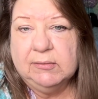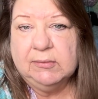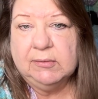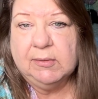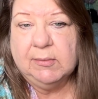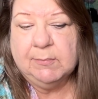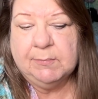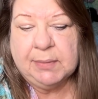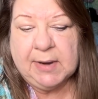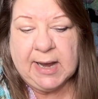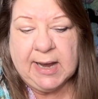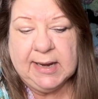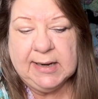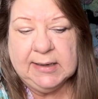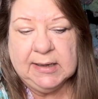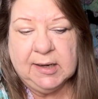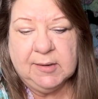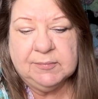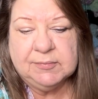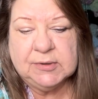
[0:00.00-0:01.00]
buy
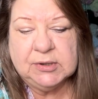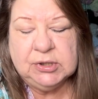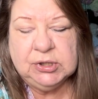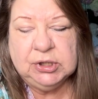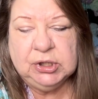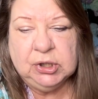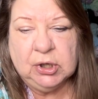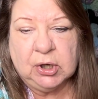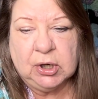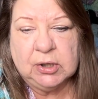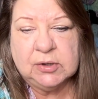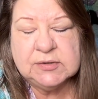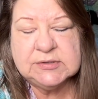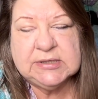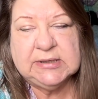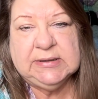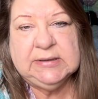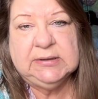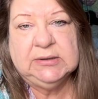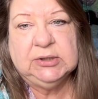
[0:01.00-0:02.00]
up the yarns
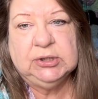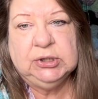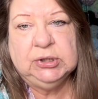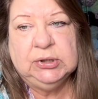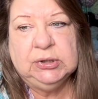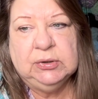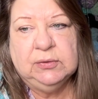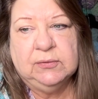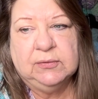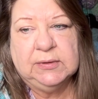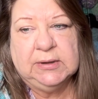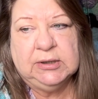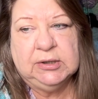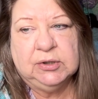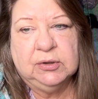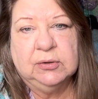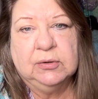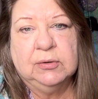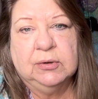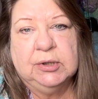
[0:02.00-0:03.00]
that you think
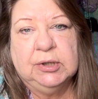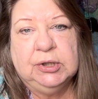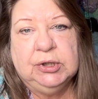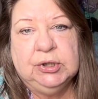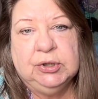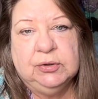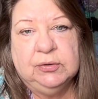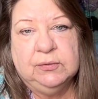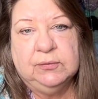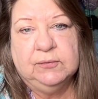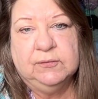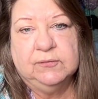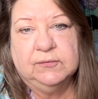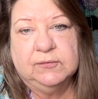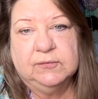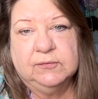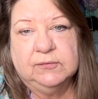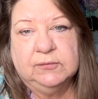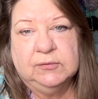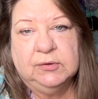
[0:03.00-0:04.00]
you're going to
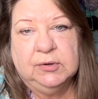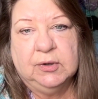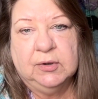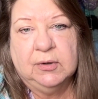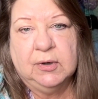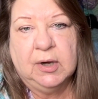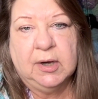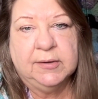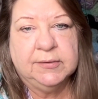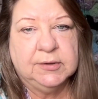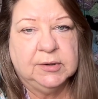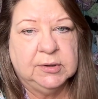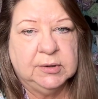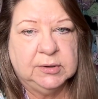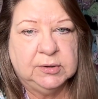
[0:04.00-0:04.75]
use. You know, all the